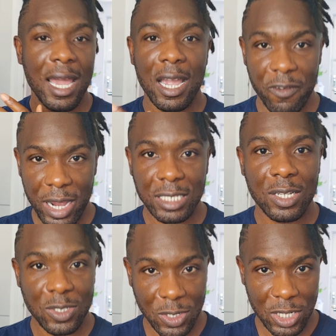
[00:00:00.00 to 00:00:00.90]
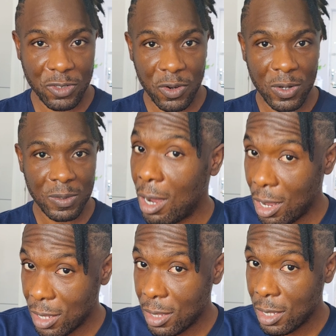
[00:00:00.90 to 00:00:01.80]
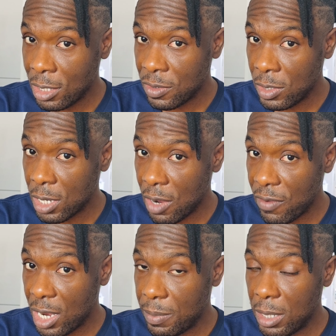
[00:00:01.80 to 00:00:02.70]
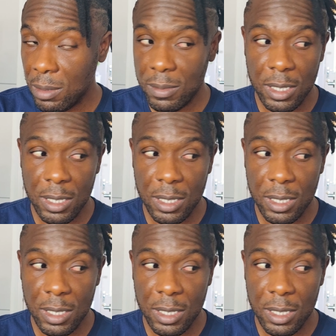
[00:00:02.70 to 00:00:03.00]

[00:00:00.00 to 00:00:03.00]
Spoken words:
a Greggs sausage roll. Other sausage rolls are available,